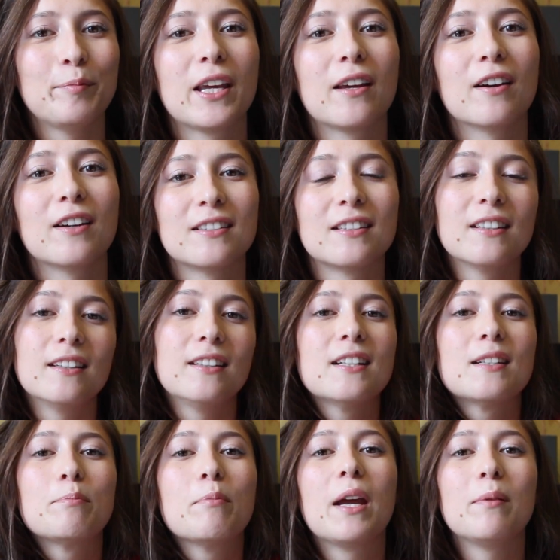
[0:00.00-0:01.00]
because
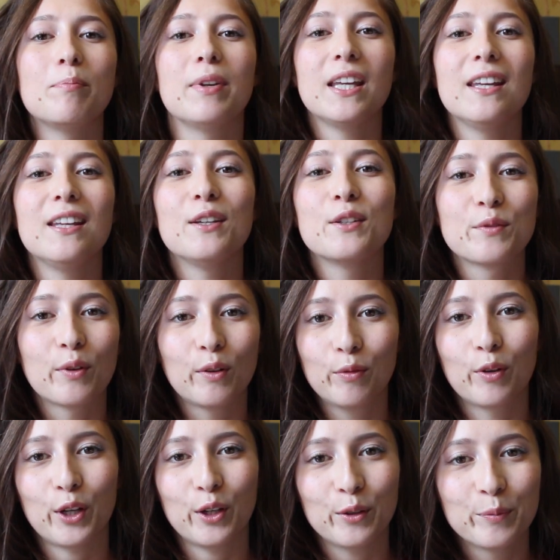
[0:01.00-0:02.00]
this might be useful
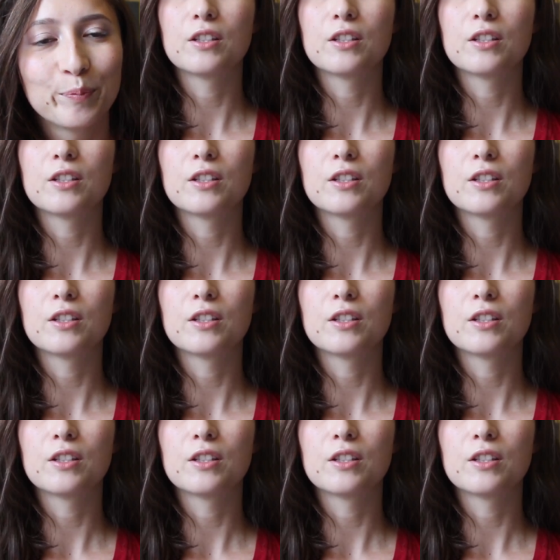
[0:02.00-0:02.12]
for you.